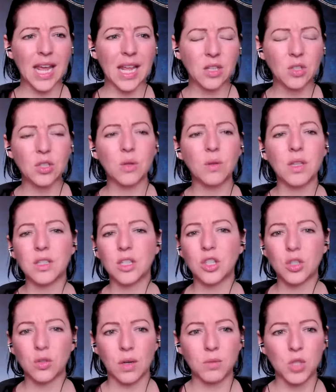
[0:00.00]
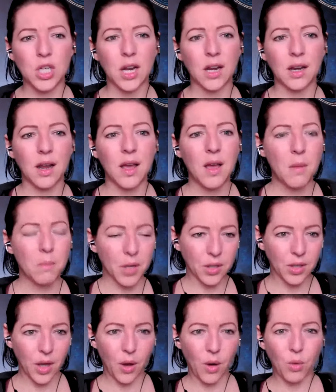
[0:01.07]
into the description
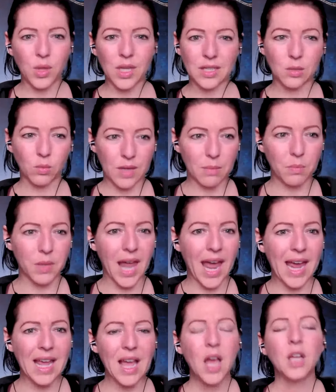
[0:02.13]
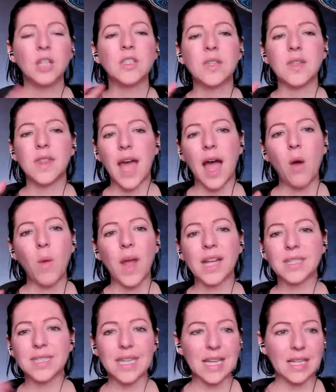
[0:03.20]
below this replay. So that way
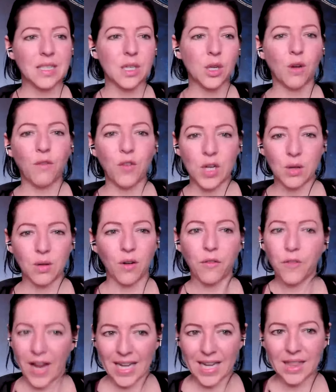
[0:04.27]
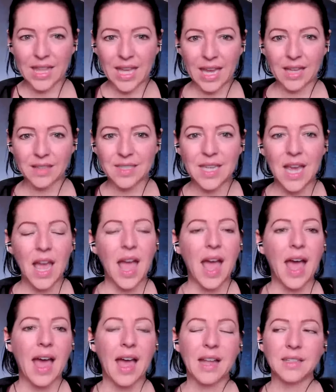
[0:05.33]
it's easier for you to find things.
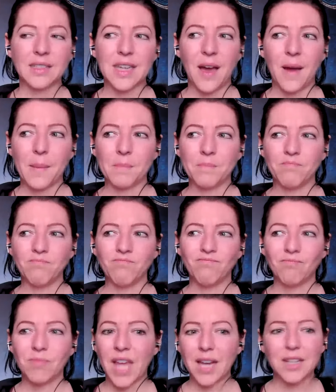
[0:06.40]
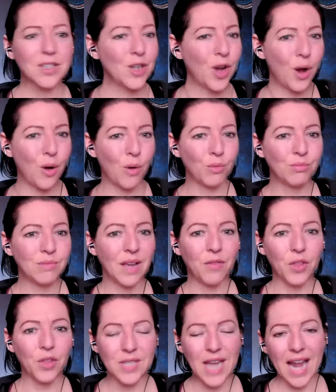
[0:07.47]
And, um, let us know if
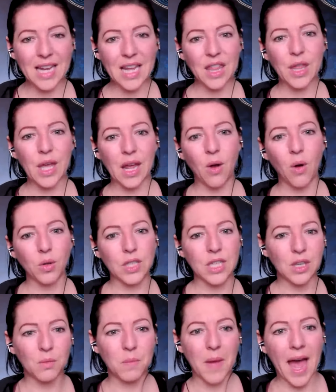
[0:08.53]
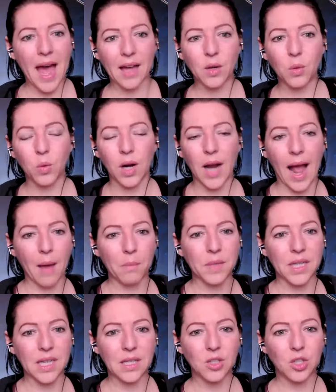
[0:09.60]
there's anything holding you back. We're
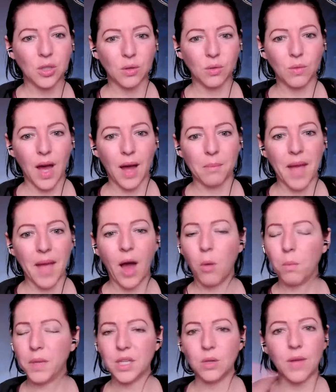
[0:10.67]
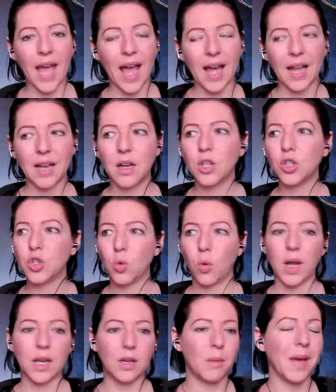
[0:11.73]
happy to um, help, but you can
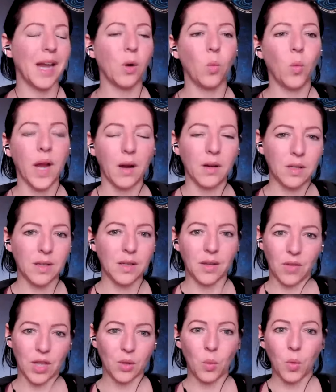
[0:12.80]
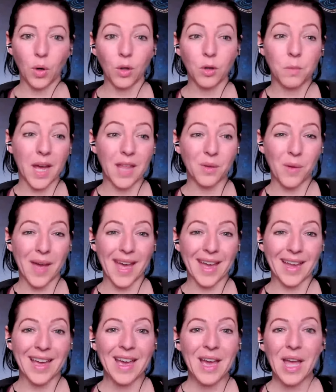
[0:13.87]
join no matter where you live in the world, by the
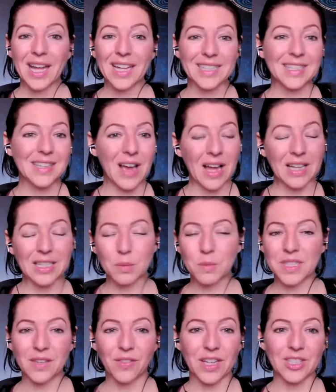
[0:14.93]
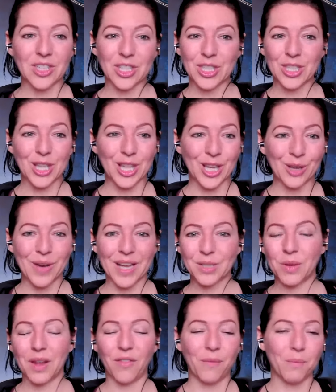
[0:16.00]
way. It's not specific just to the US.
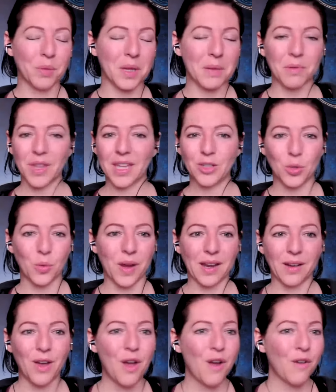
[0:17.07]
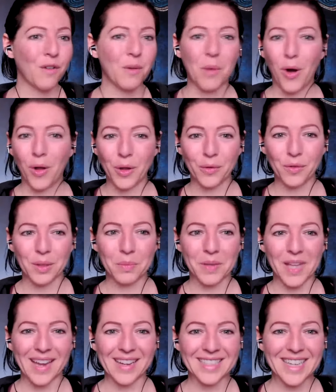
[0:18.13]
We have people that join from all over the
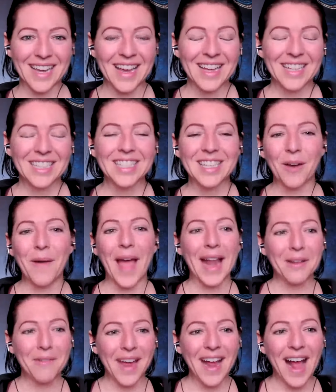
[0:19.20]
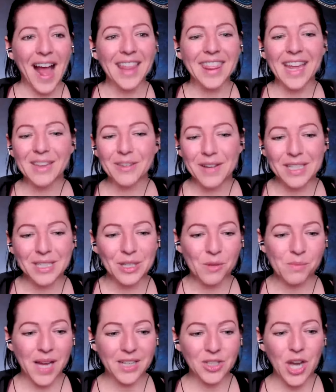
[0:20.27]
place. So, anyway, I thank you guys so
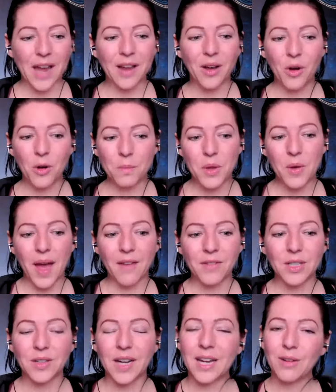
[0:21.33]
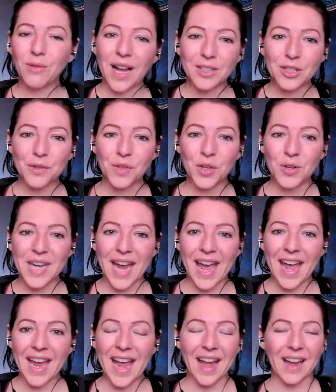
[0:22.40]
much. I hope you have a great rest of your
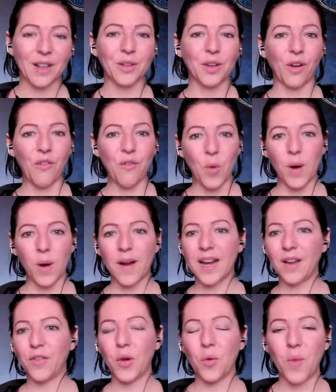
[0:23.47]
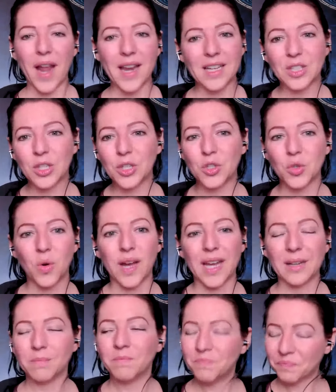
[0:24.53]
day, and I look forward if you're ready to
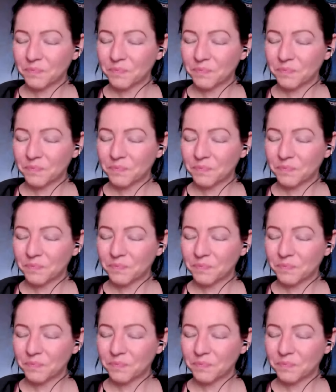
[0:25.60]
join